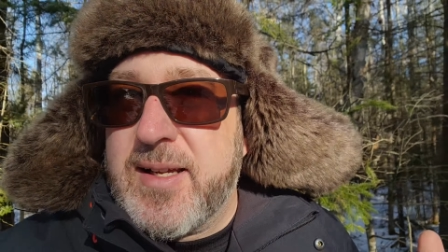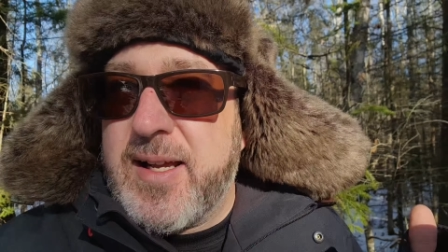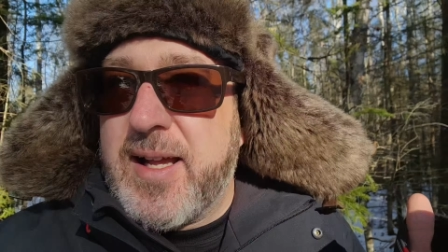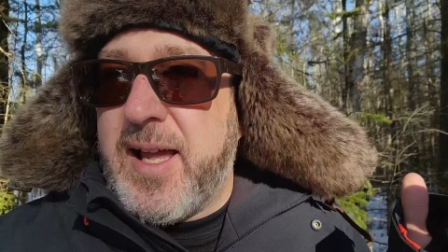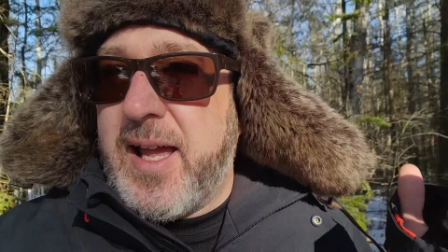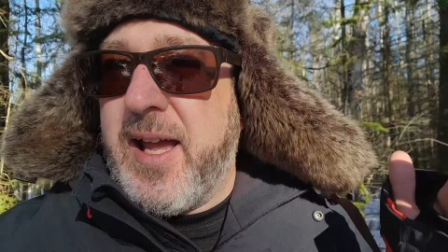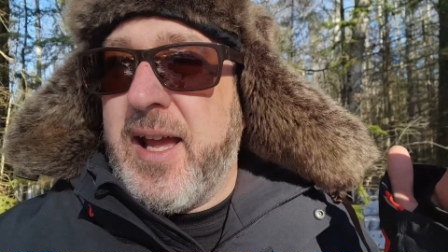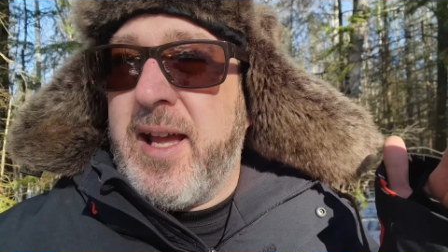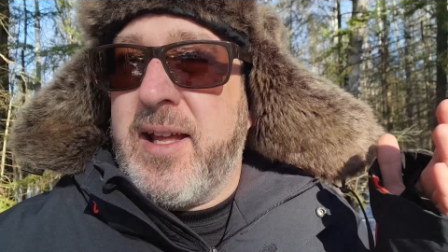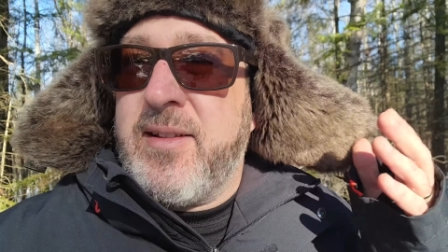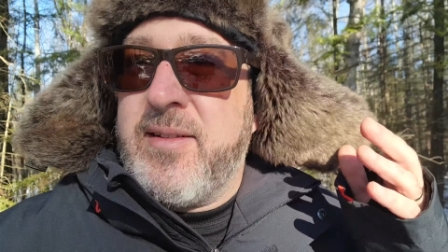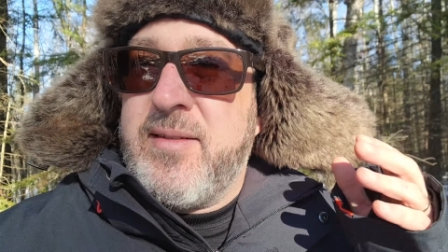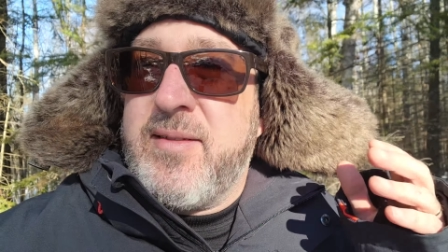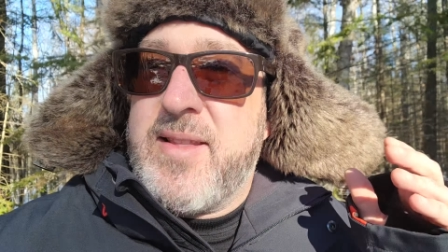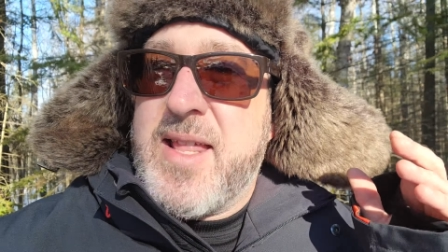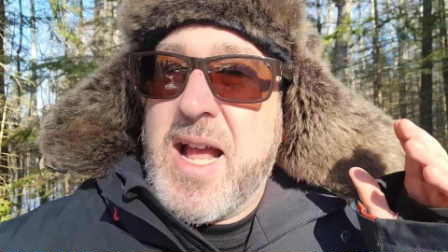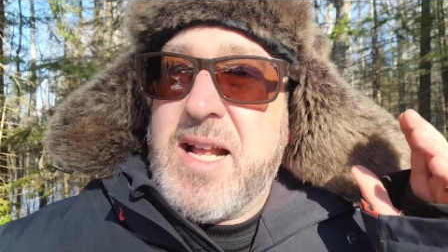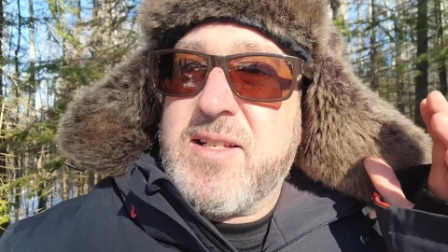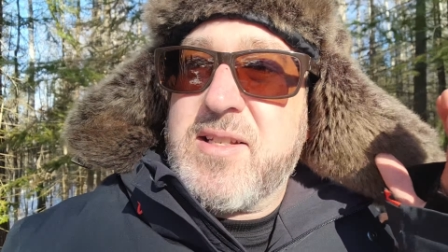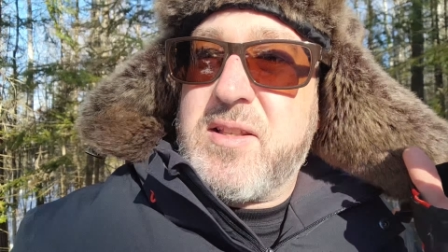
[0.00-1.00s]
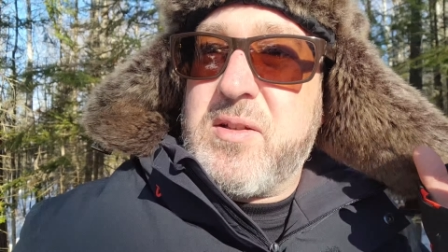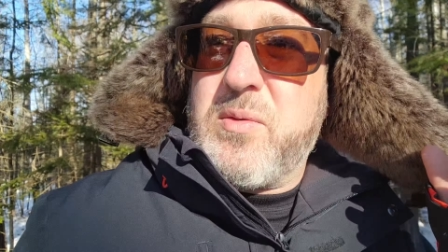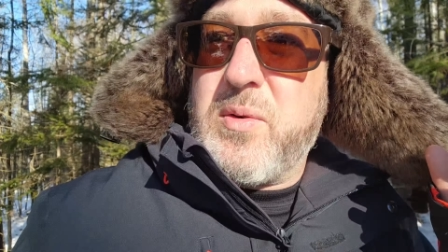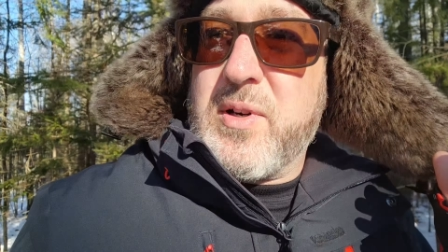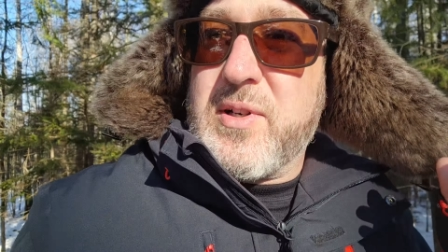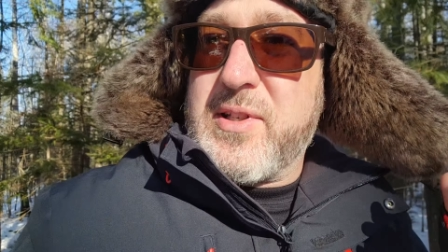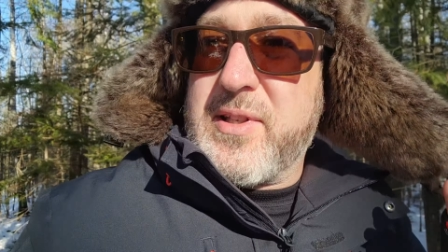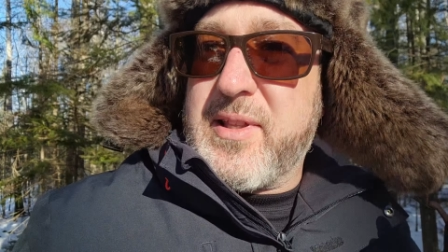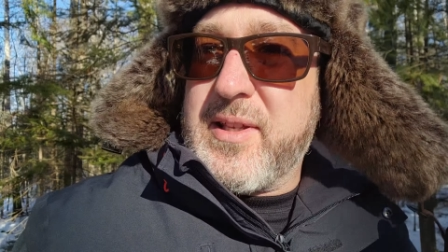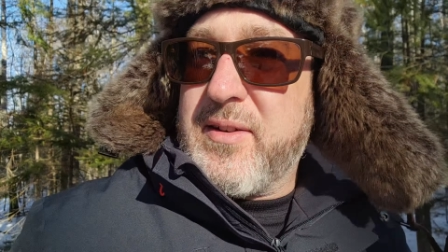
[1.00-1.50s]
And that's the
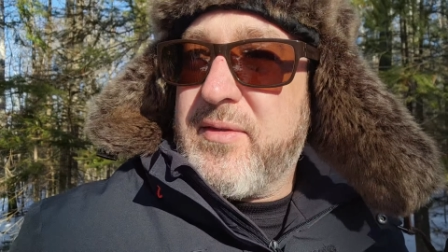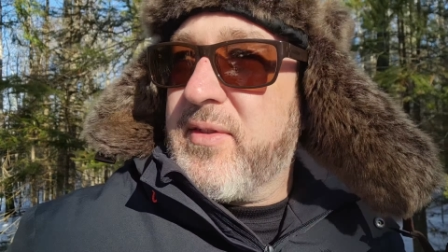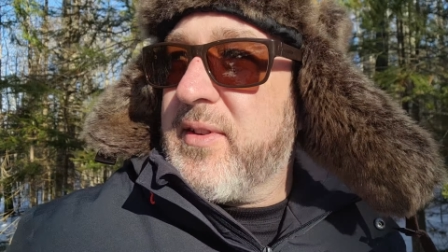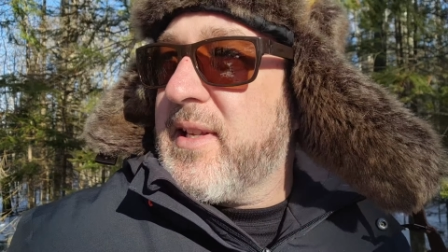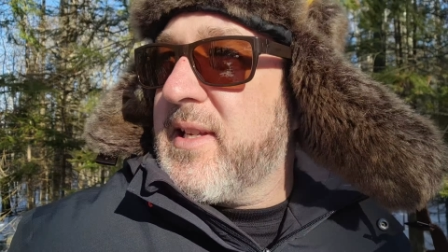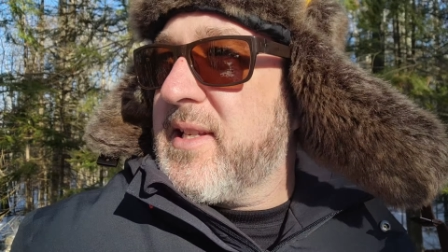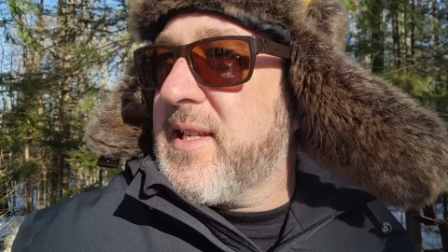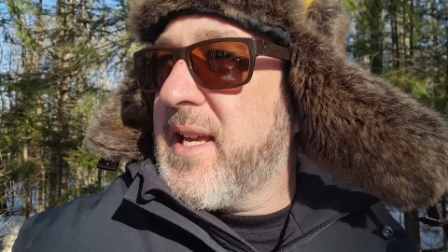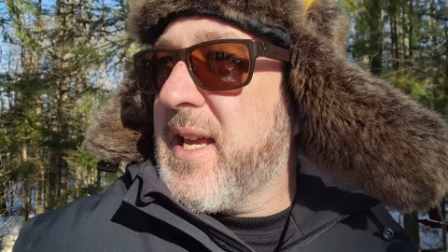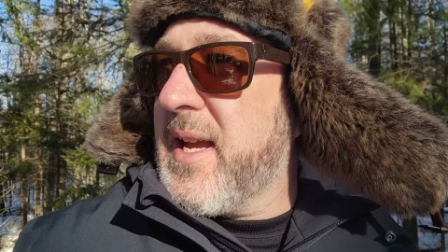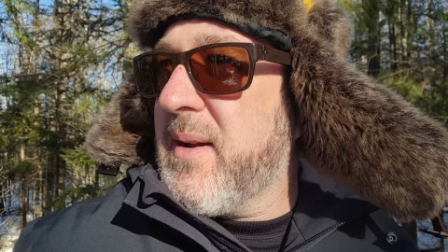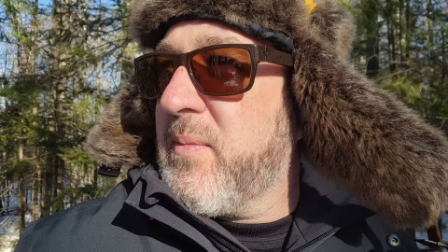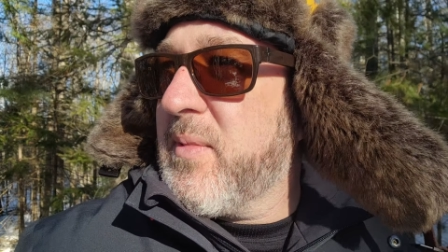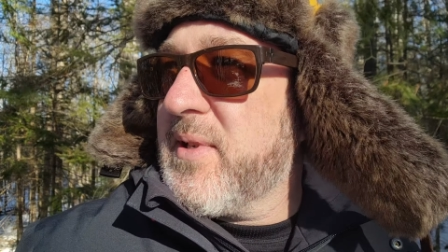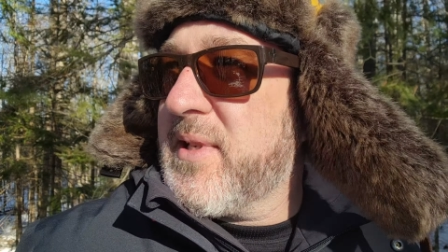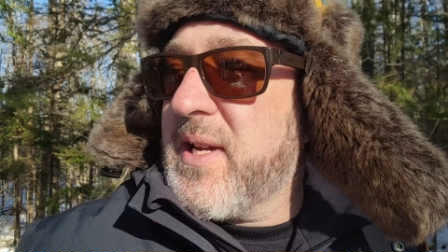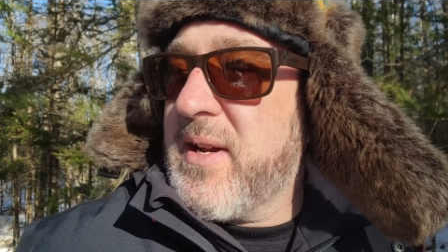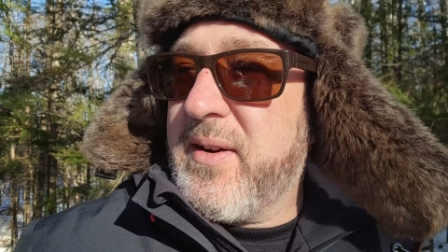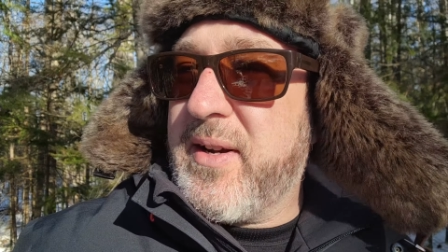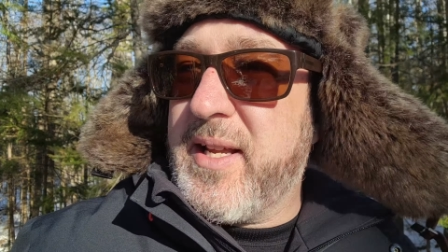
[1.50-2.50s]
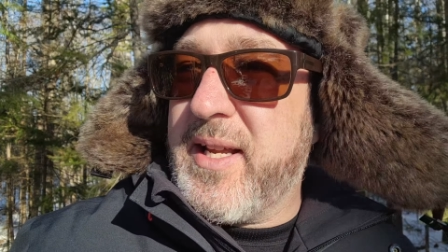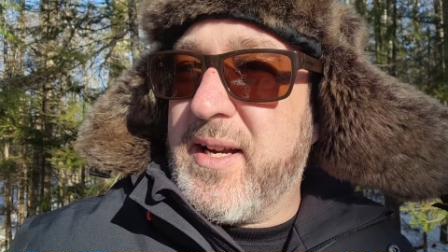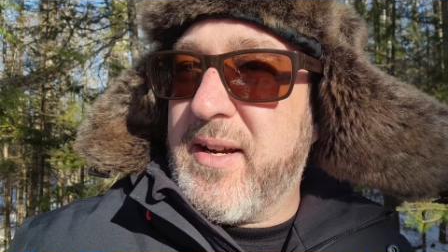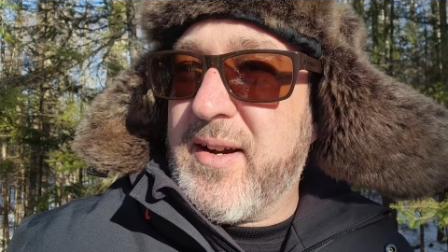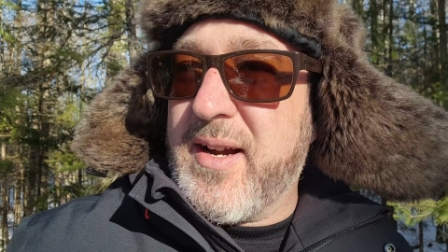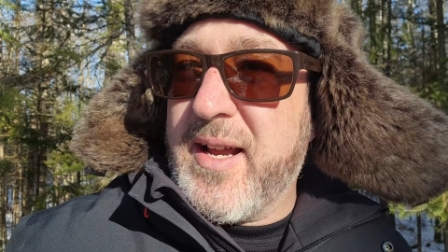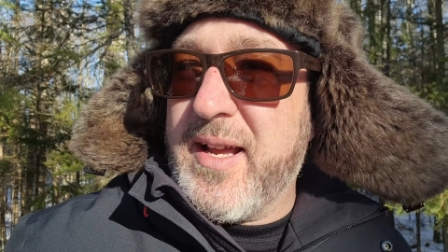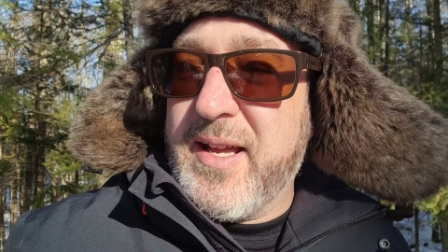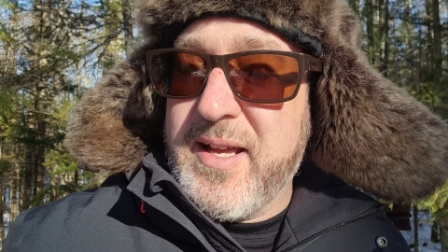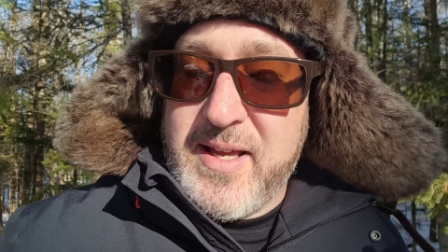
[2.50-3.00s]
worst thing for these cameras out
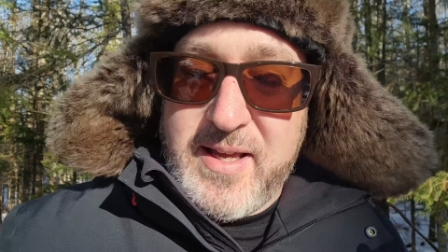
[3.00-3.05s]
here